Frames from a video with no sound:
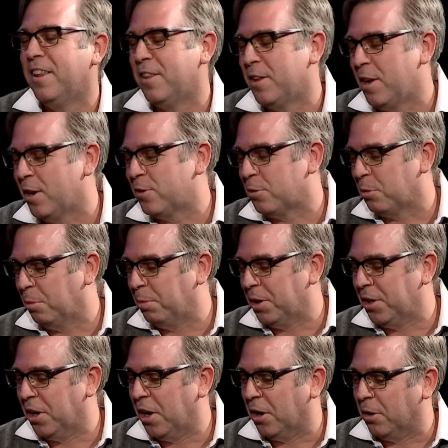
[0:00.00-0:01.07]
the answer would be
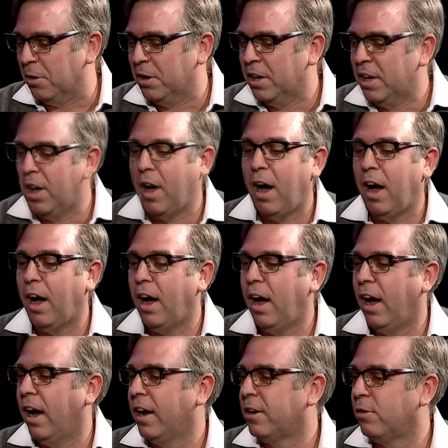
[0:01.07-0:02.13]
no.
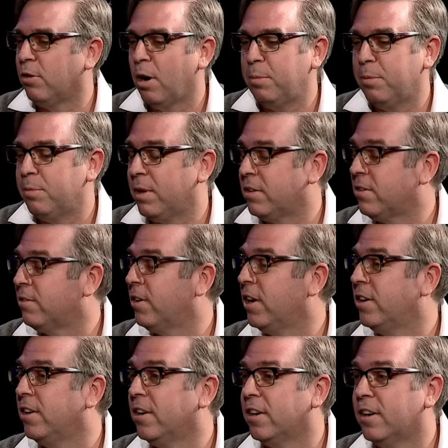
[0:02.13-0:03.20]
I grew up in
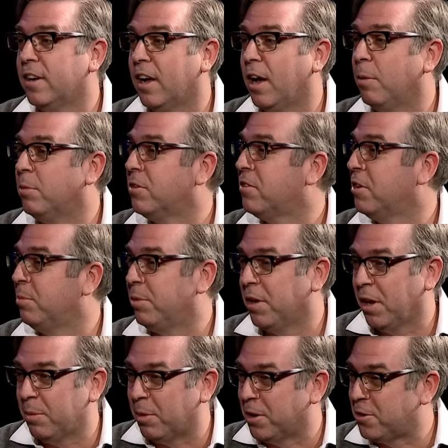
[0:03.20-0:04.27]
Pennsylvania. I'm a C P
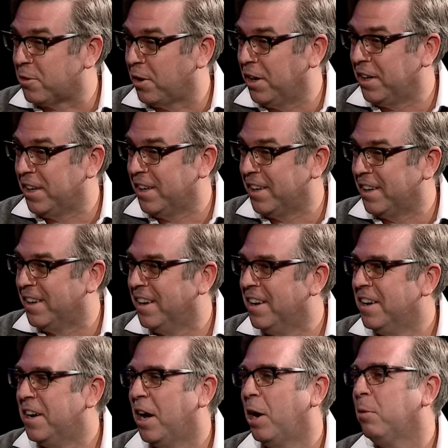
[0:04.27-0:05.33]
A by training.
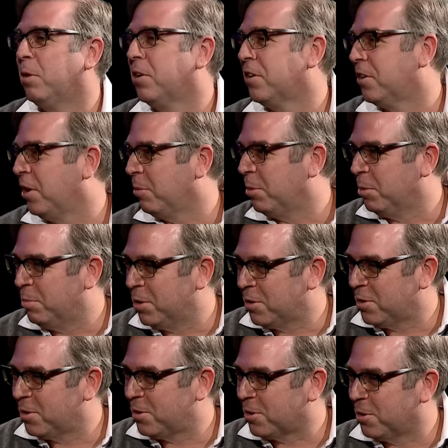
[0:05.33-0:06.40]
I went to Columbia
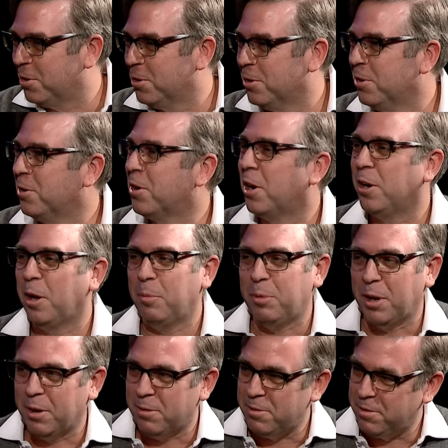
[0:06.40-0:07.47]
Business School, got an M B
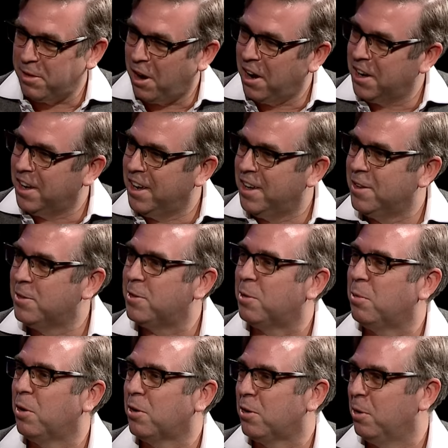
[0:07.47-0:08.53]
A in finance. I
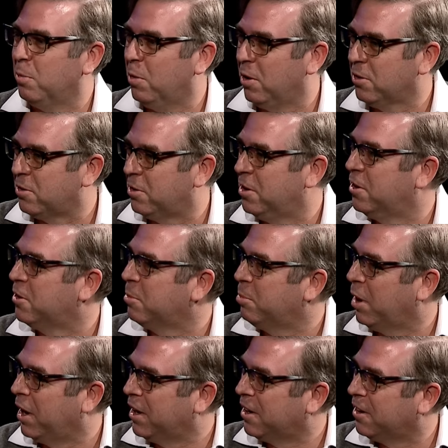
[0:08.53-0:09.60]
worked on Wall Street as a
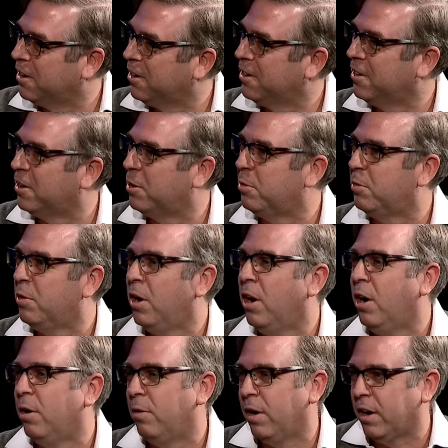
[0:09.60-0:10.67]
banker and then
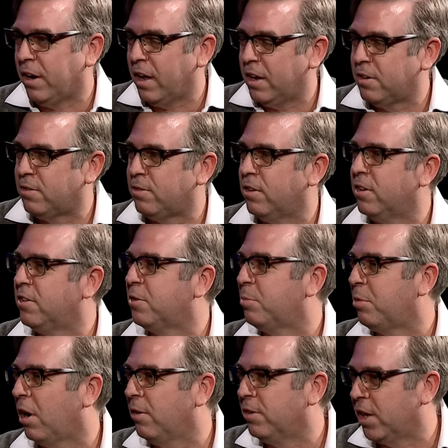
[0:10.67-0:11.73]
ran hedge funds and
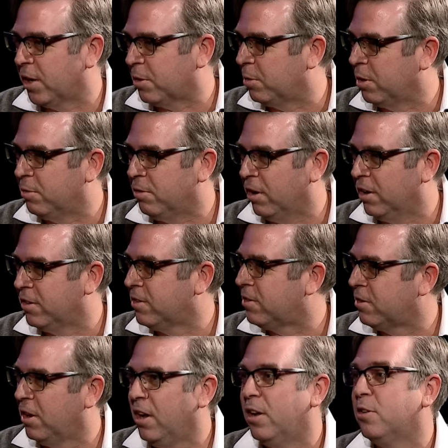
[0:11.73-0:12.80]
private equity
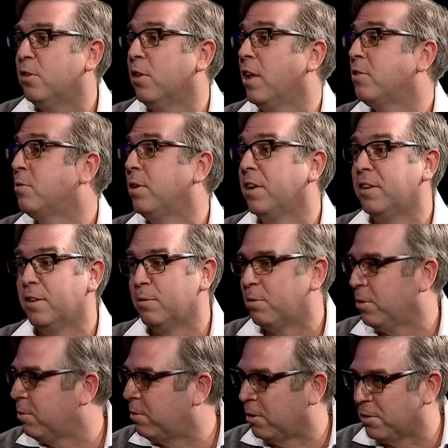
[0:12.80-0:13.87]
funds. So that's what I did for
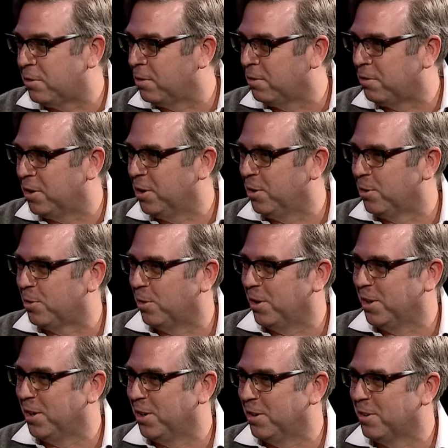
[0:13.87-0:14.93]
the first fifteen or
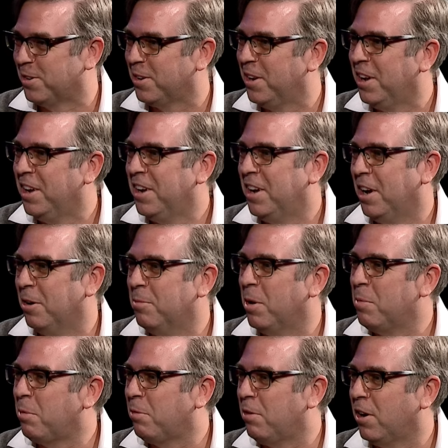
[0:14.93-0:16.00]
twenty years of
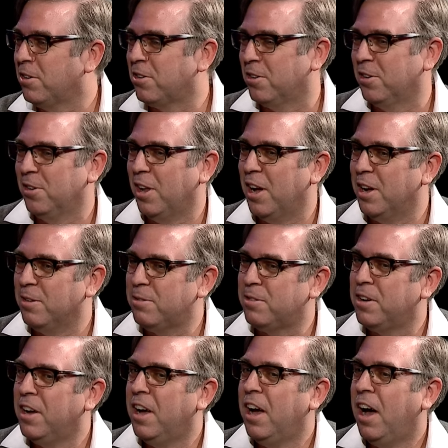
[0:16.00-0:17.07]
my professional life.
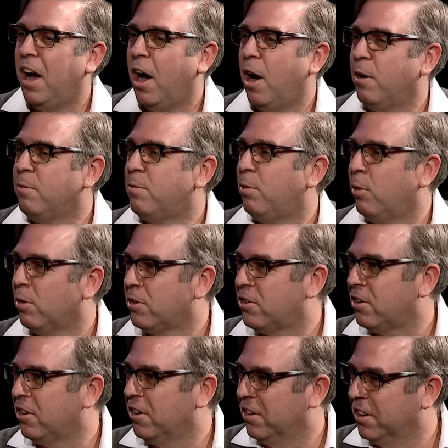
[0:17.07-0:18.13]

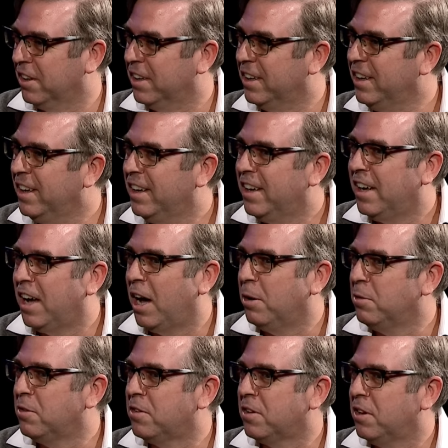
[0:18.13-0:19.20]
Unfortunately, I
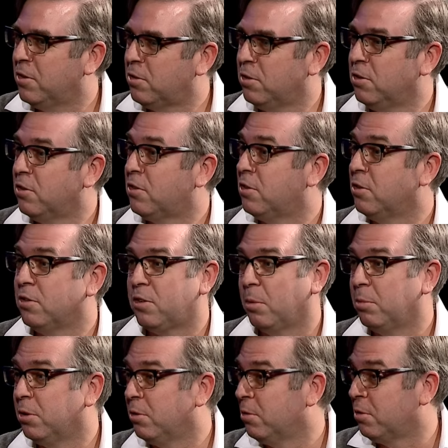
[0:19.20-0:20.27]
was introduced to
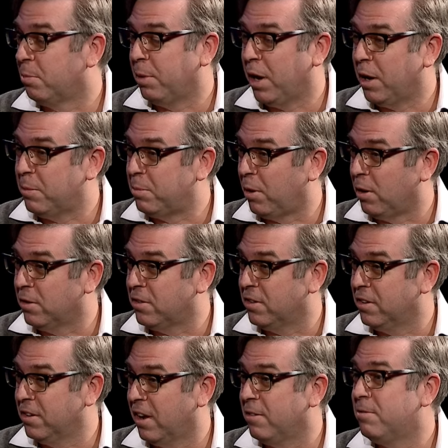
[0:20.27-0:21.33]
someone who was a bad
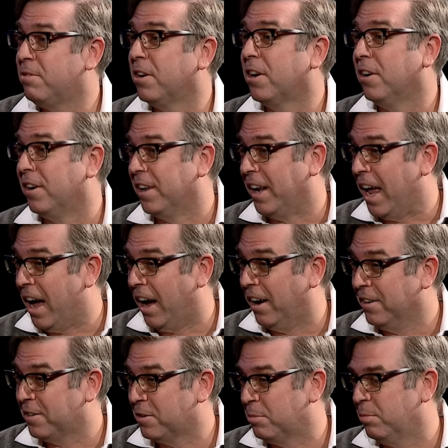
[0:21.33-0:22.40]
person. I figured it
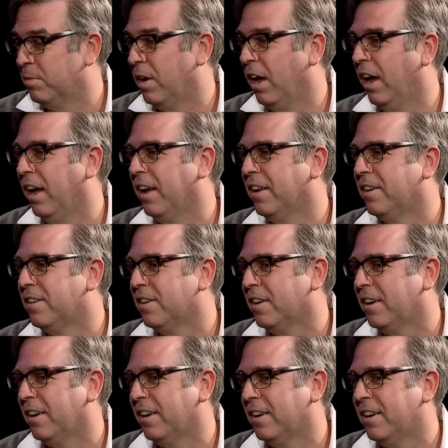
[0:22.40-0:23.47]
out, and
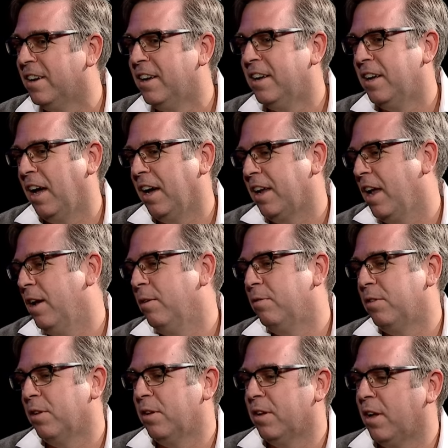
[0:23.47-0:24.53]
uh, I
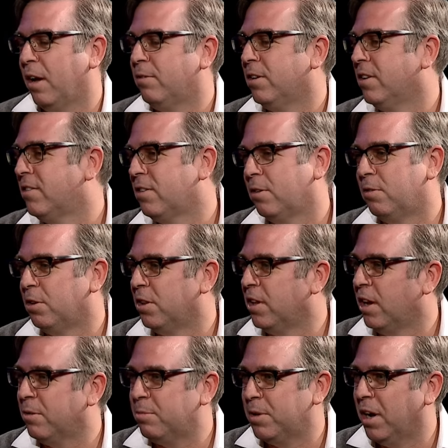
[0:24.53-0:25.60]
gave the evidence over to
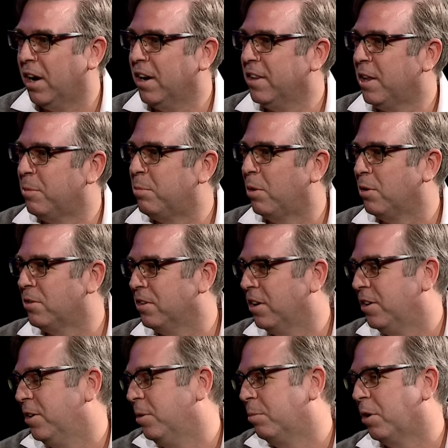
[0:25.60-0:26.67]
the F B I, and that person
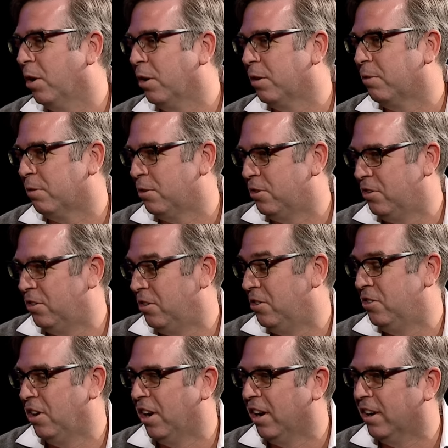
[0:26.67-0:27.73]
ended up going for, to
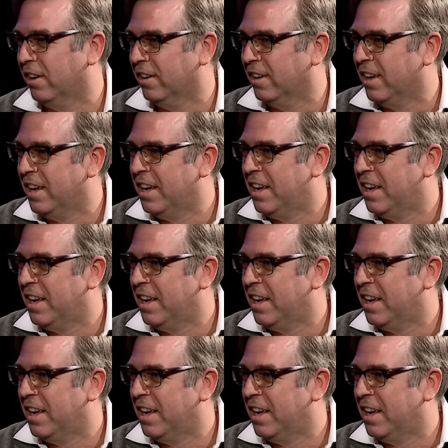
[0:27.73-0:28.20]
jail.